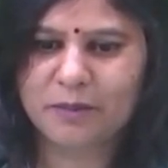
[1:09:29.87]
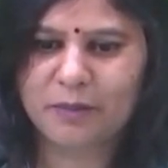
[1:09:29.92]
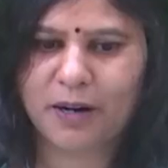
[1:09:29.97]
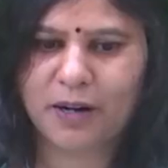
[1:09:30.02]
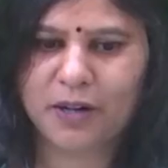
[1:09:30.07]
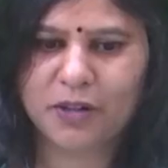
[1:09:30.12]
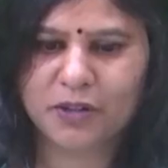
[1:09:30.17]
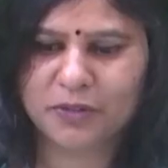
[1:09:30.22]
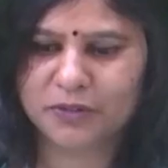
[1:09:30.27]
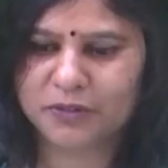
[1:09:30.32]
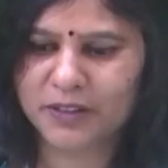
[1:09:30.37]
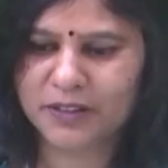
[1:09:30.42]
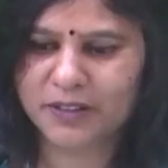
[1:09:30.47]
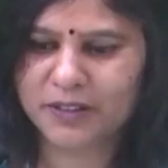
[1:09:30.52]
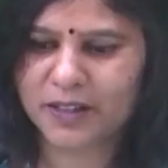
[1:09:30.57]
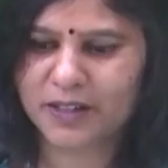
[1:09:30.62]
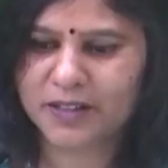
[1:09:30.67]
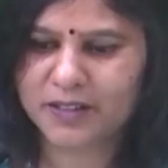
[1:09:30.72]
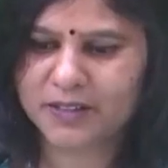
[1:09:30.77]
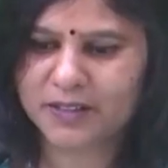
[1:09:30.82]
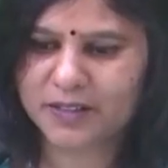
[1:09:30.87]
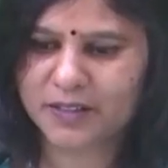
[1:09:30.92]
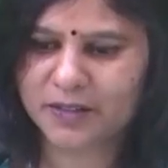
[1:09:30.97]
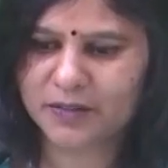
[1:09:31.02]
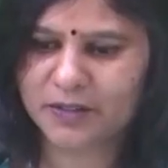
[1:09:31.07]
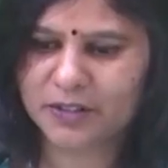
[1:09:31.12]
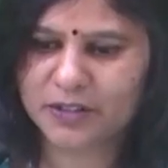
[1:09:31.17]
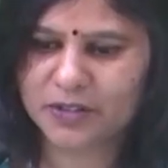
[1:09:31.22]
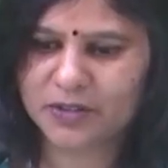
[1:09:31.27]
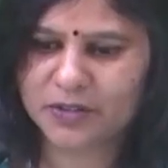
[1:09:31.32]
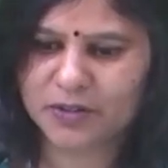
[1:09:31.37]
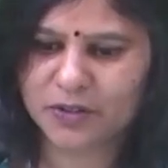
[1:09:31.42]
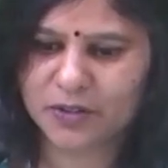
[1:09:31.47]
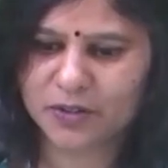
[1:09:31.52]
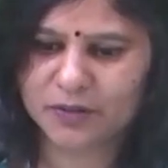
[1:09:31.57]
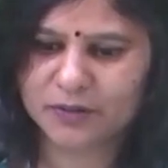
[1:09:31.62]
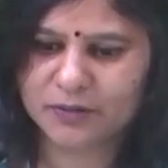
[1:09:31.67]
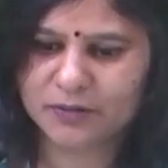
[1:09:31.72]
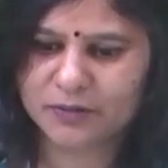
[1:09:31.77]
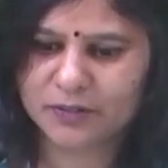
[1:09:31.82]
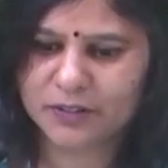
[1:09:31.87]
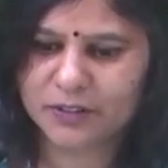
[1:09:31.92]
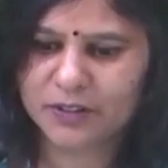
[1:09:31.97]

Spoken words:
part of the entire city which is on